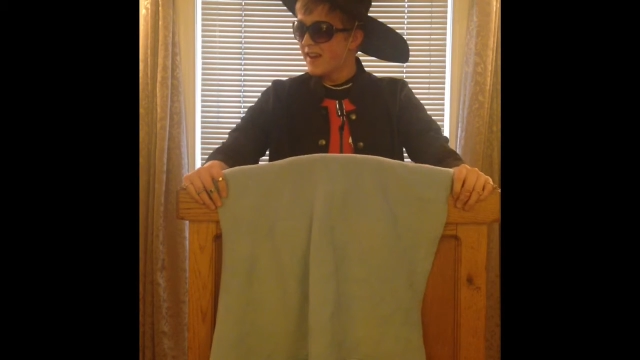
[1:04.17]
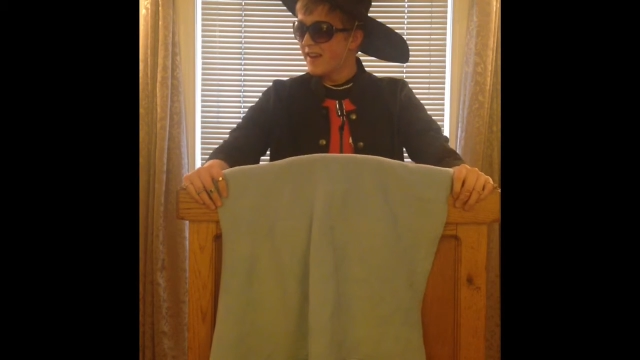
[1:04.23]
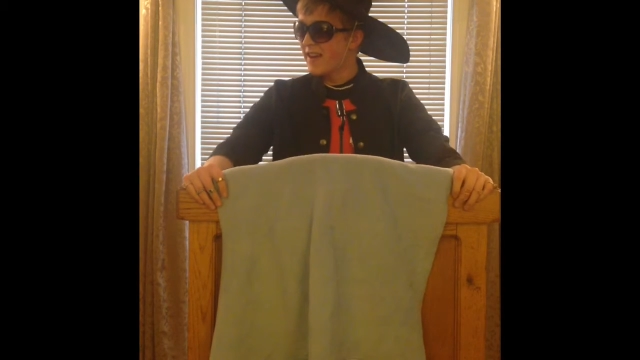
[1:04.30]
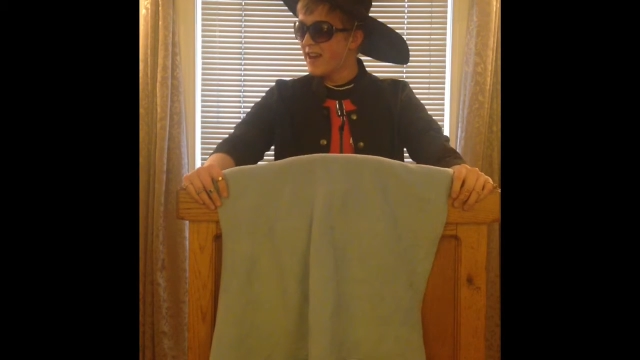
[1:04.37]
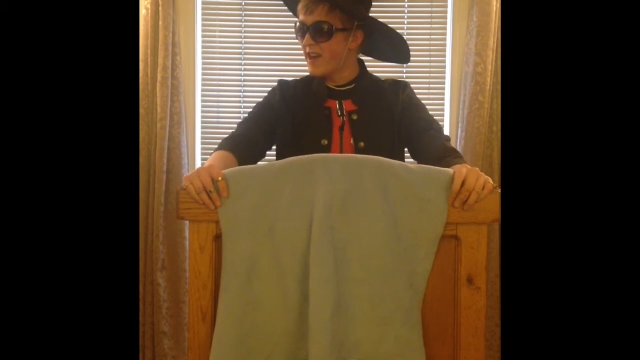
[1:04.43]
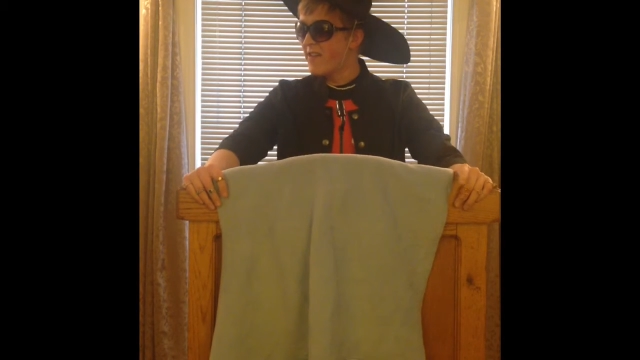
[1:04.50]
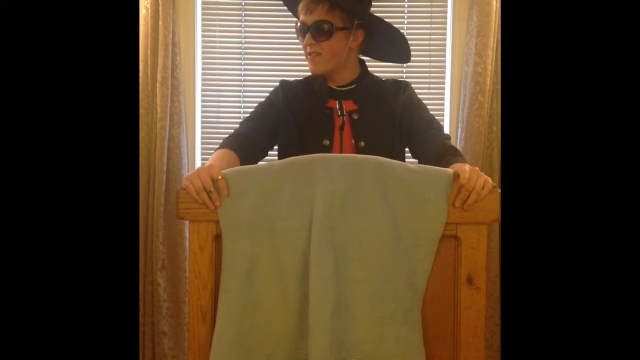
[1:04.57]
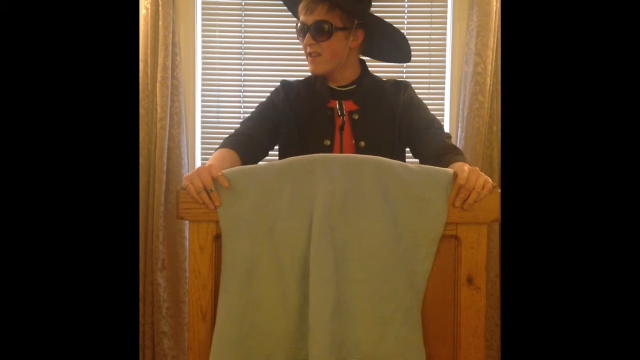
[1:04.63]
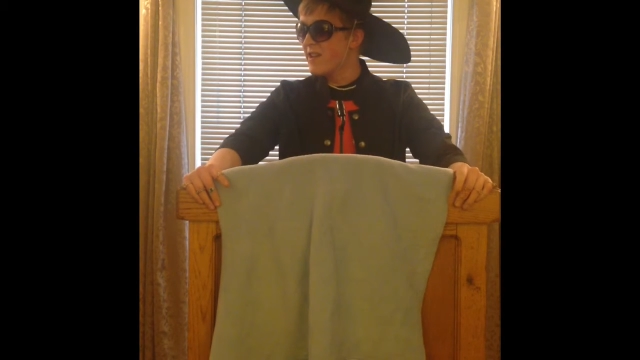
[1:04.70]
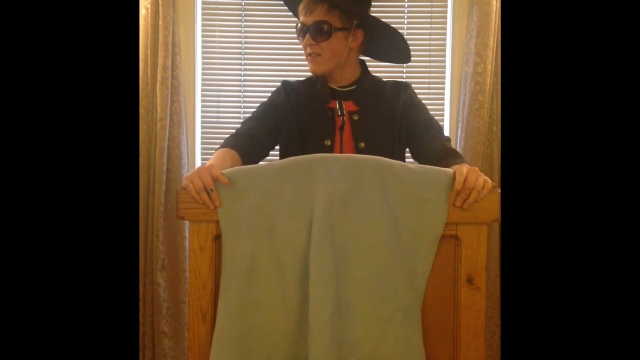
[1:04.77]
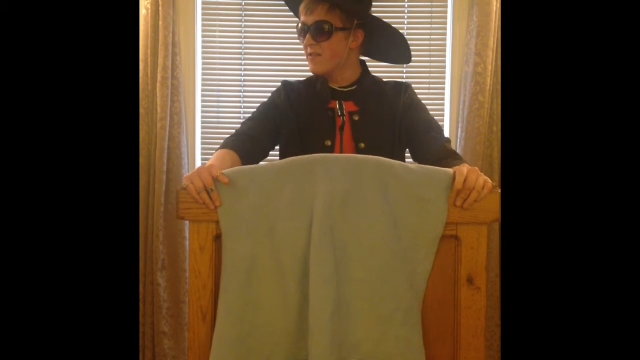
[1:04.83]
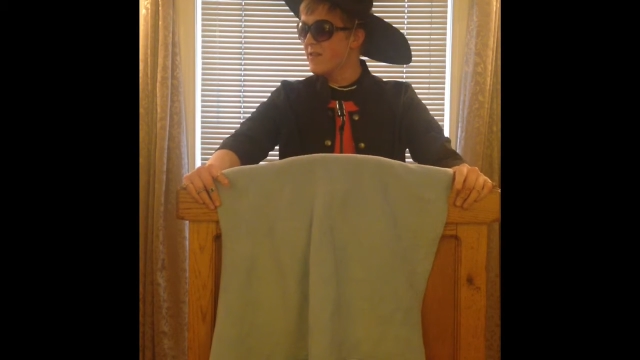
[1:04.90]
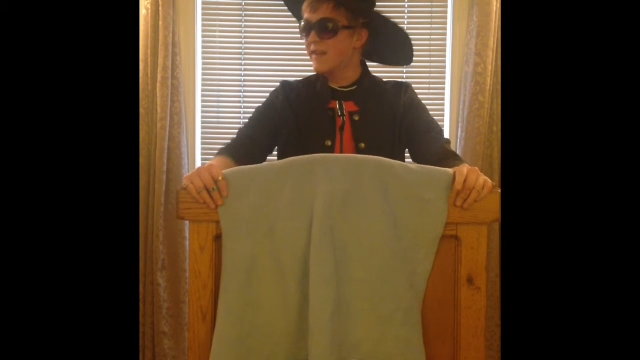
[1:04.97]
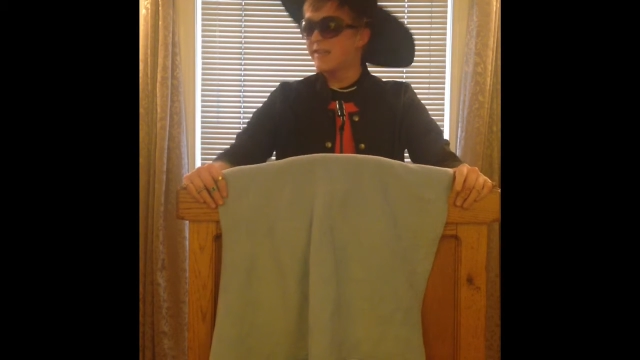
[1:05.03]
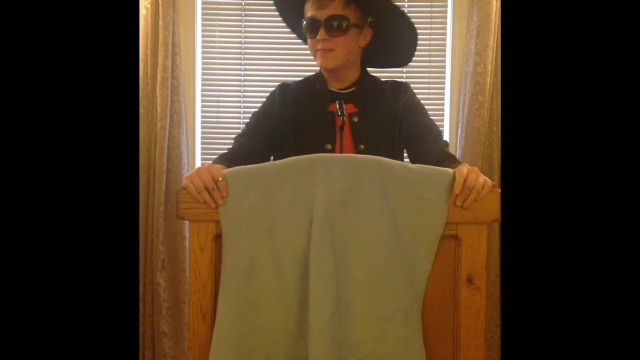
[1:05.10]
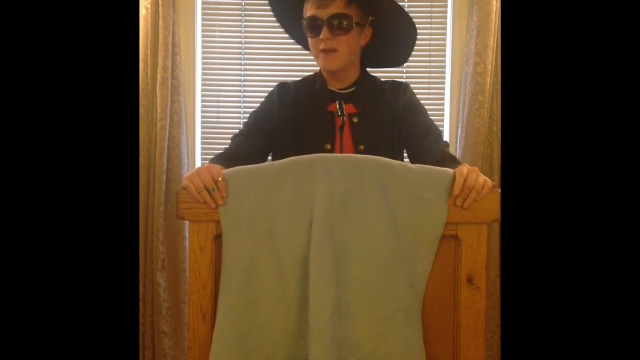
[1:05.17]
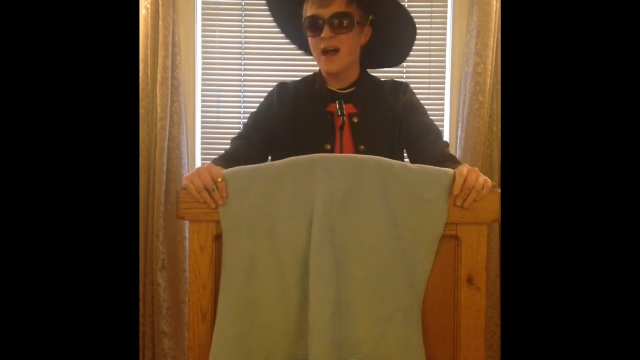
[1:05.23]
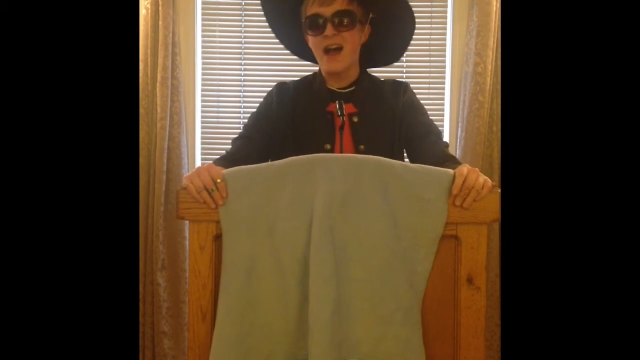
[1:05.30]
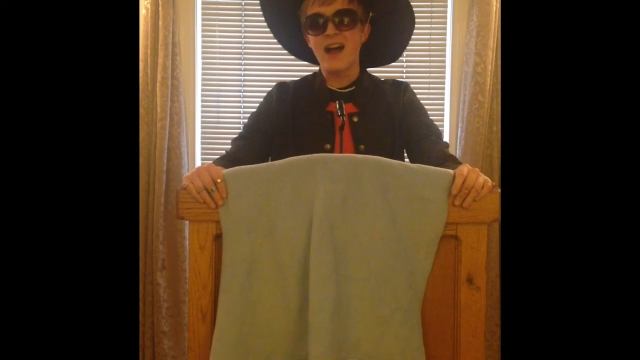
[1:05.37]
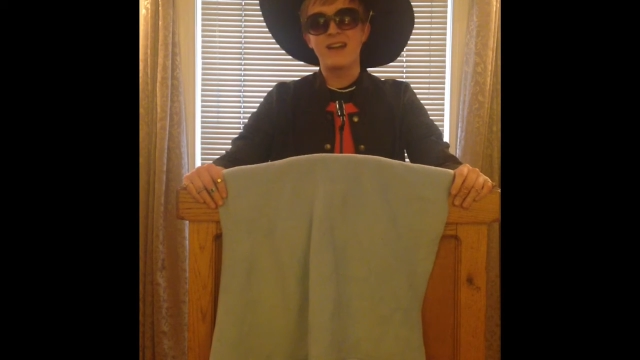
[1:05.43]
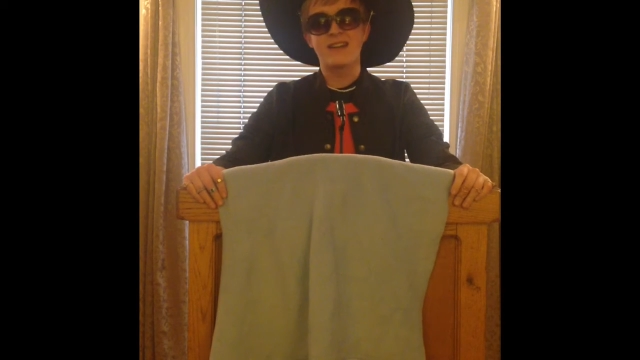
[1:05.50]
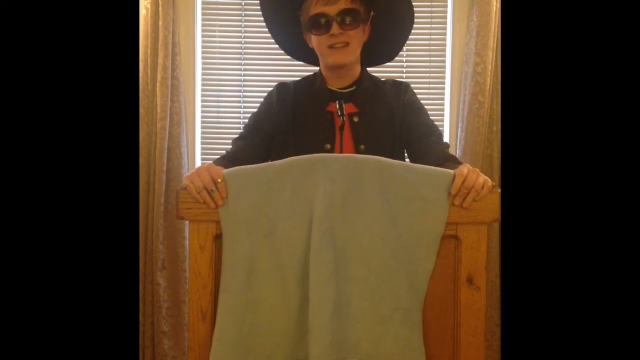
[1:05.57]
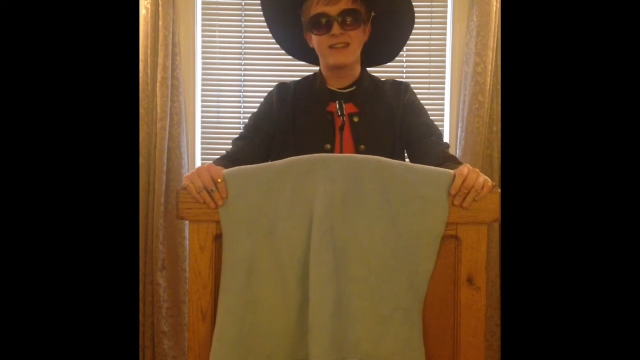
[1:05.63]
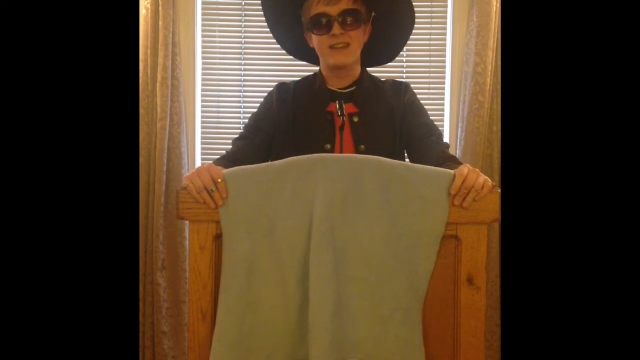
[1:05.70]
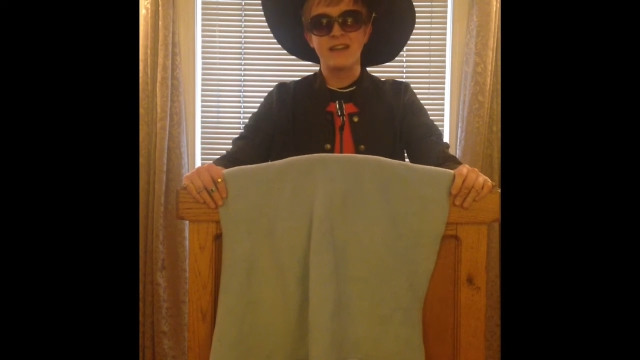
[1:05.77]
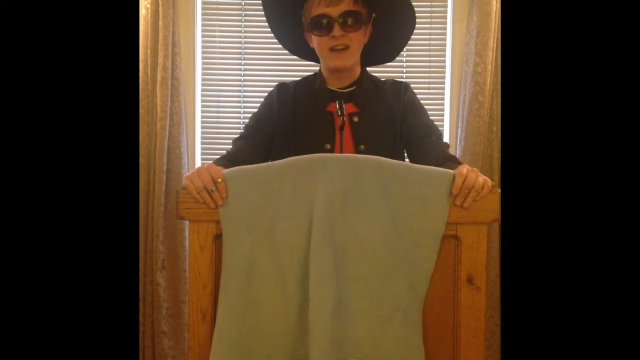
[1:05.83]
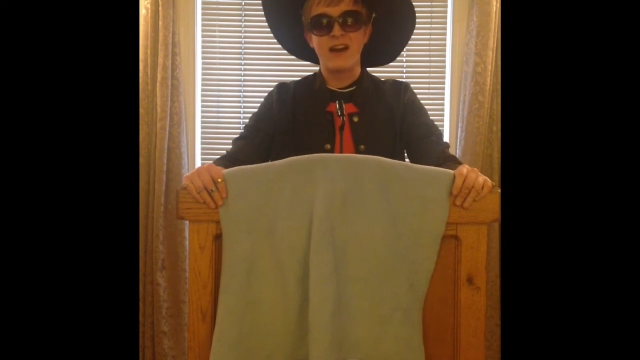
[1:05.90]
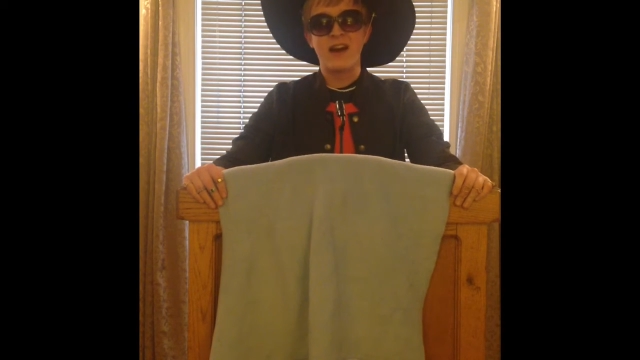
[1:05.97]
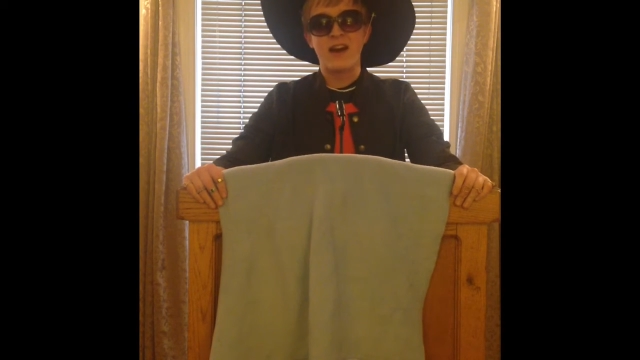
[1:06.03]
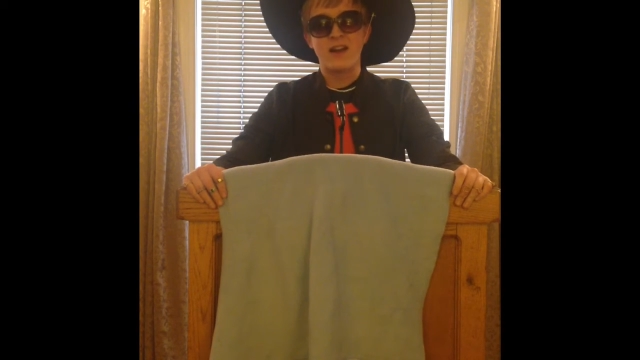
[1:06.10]
Now, in response to
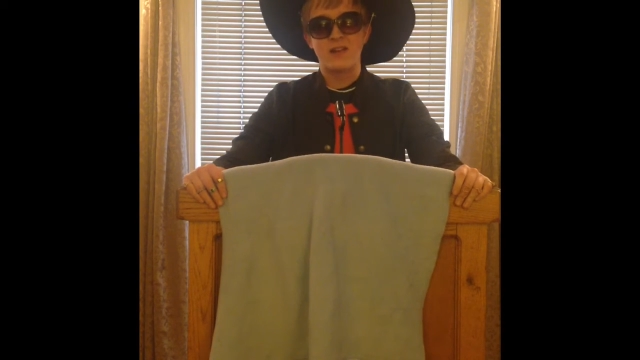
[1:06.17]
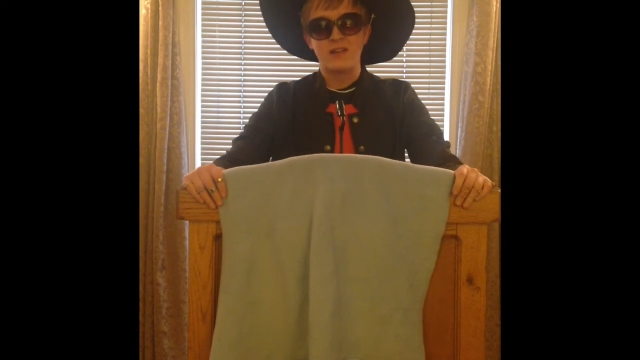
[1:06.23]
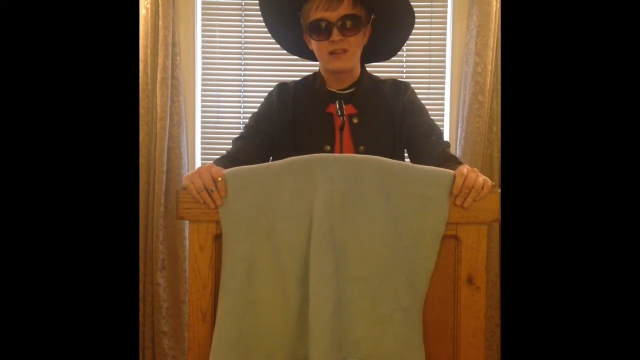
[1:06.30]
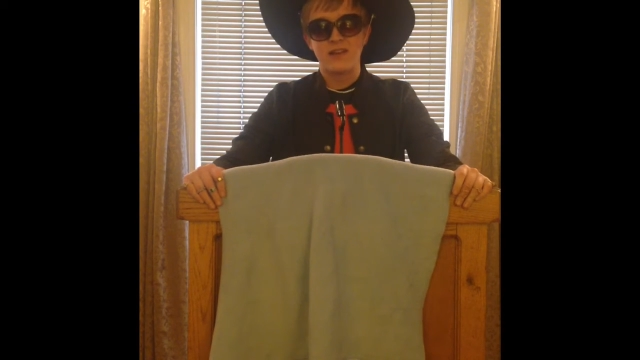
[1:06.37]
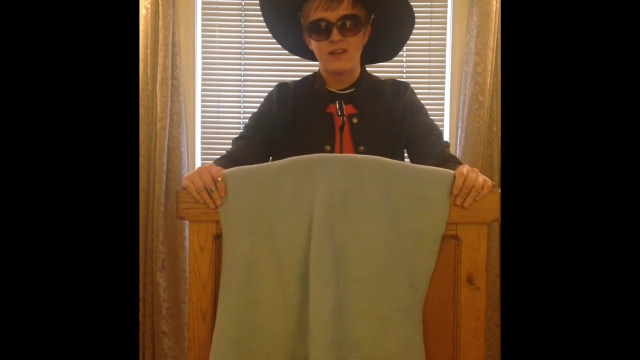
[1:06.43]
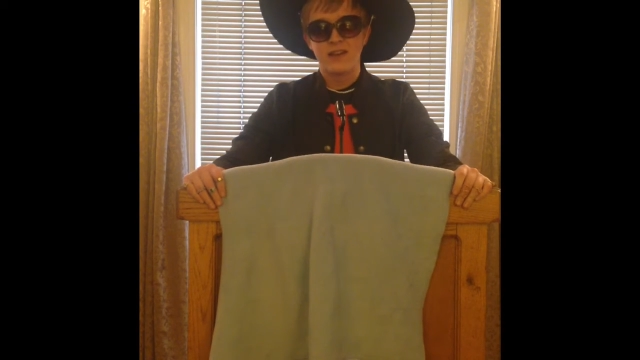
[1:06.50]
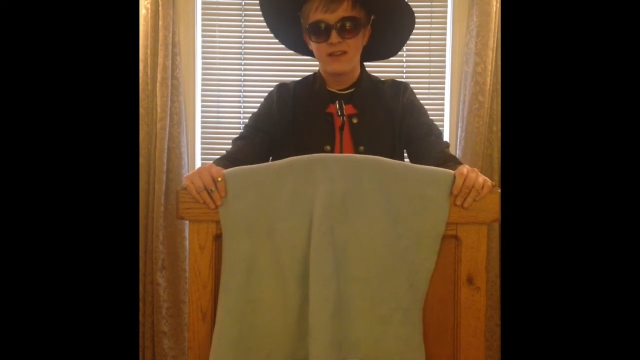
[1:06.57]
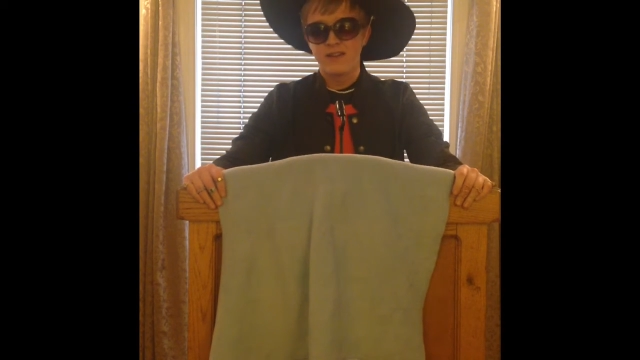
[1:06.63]
Donald,